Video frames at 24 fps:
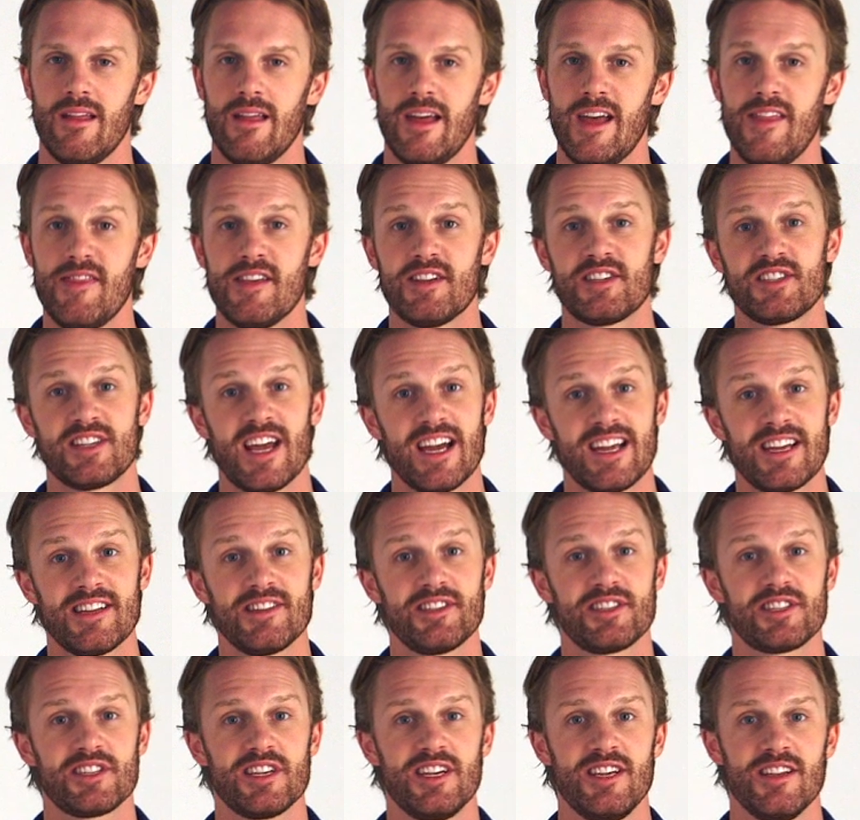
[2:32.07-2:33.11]
In the
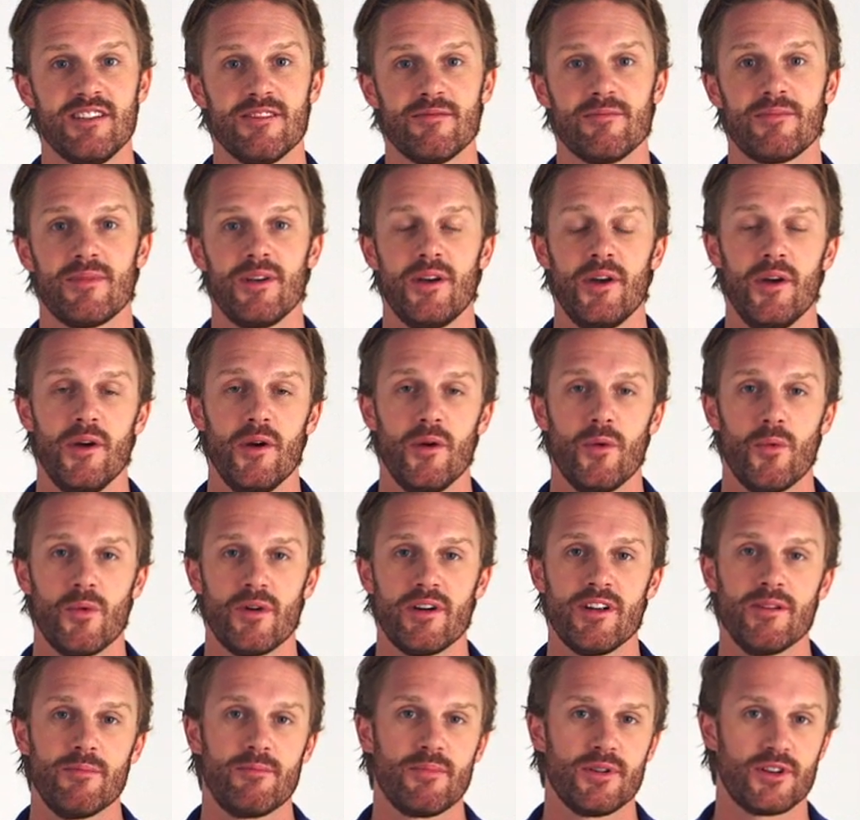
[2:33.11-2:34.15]
second scene, we're
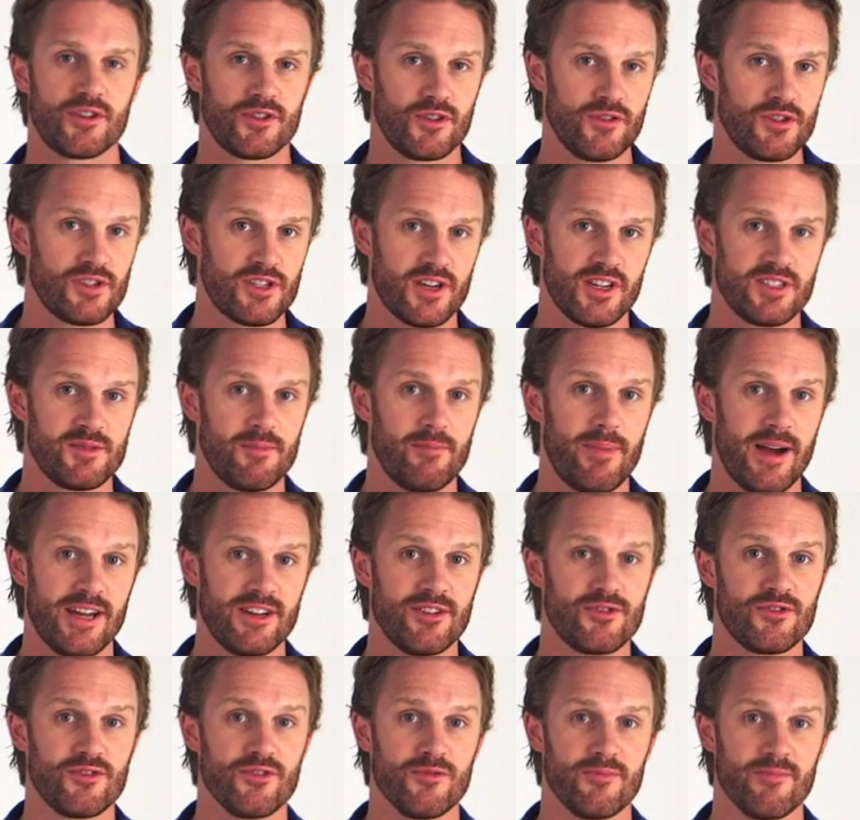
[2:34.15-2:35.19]
in Petrushka's
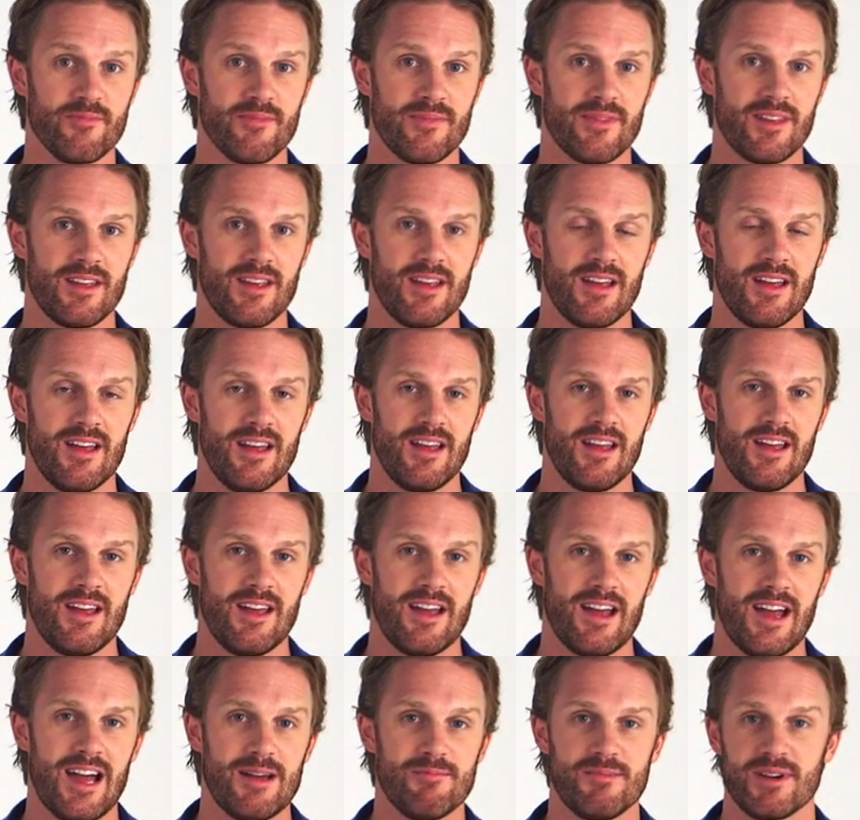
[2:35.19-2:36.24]
bedroom,
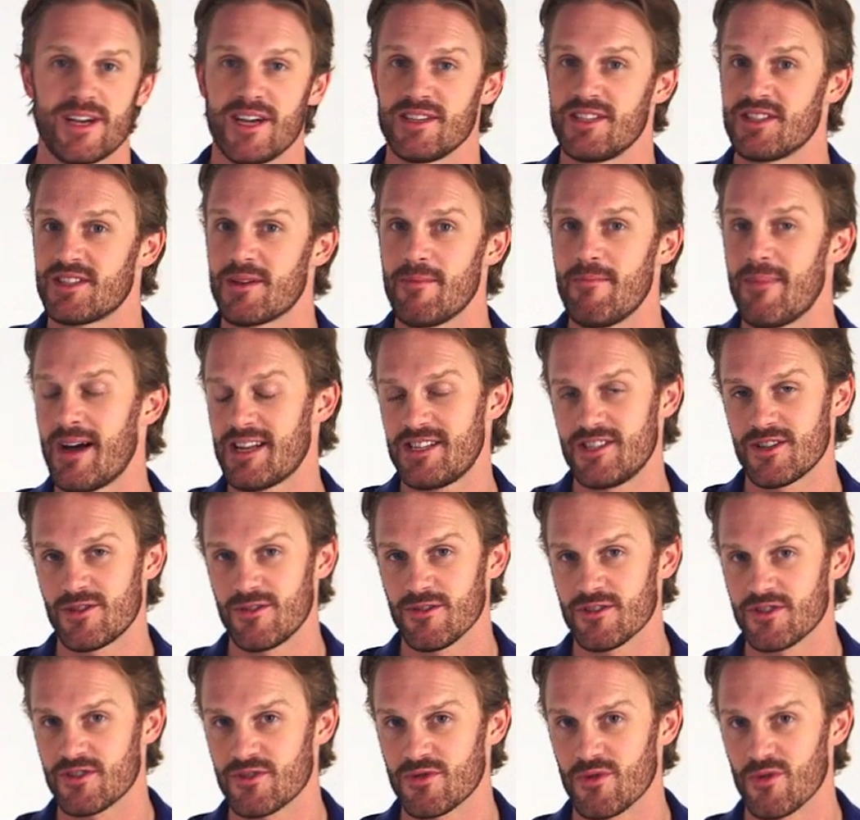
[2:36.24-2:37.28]
and because it's a
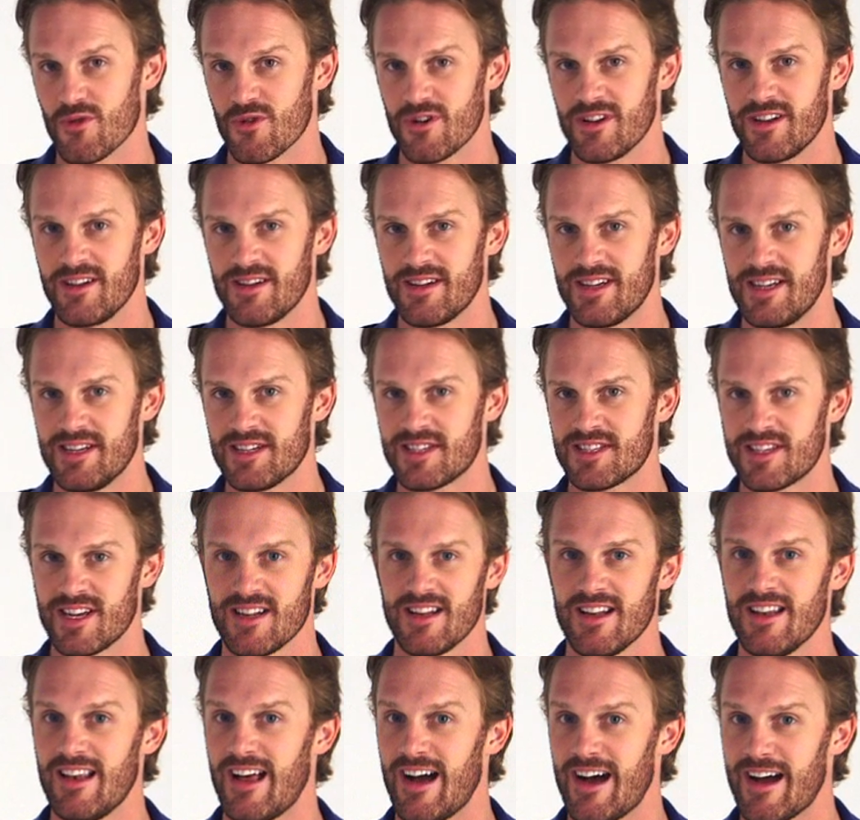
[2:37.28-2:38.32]
magical story, he's
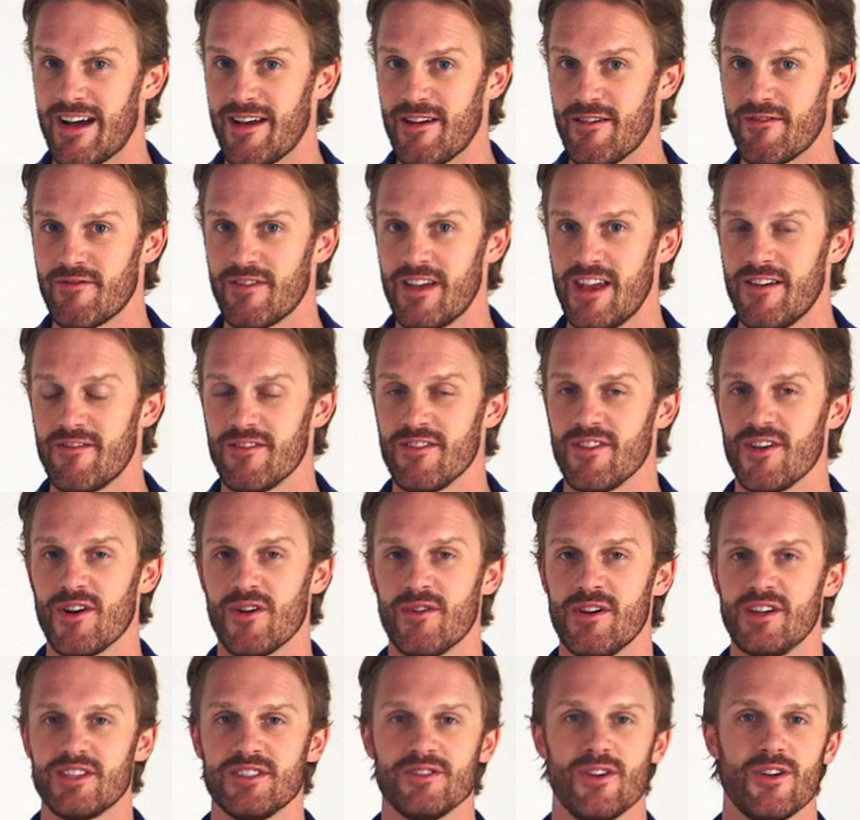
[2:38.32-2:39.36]
still alive, even though
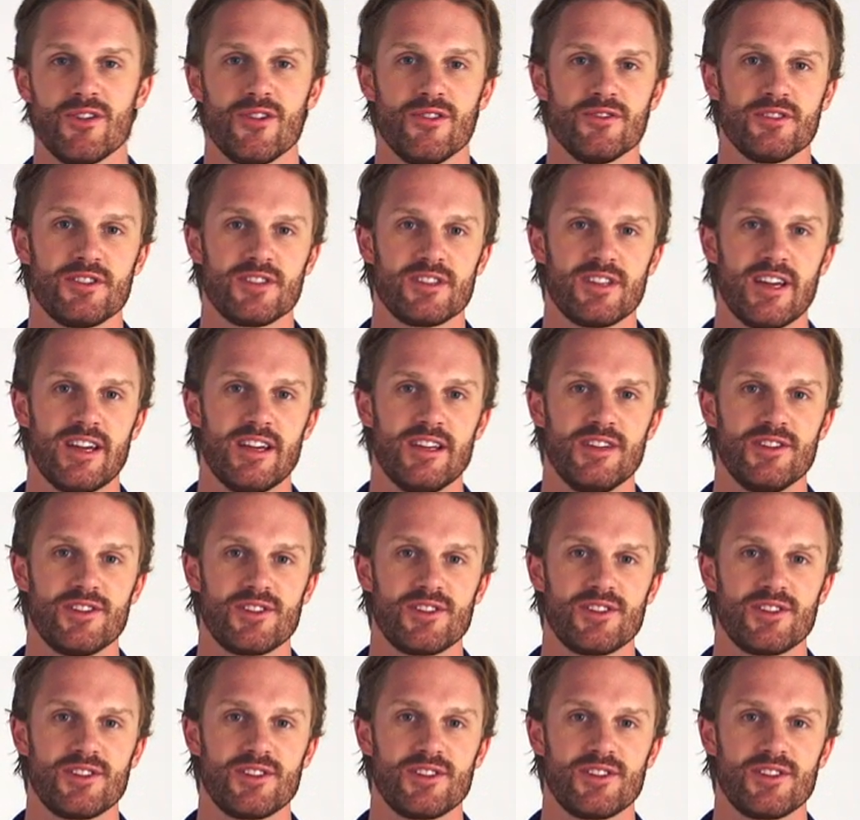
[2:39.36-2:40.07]
he's not on stage.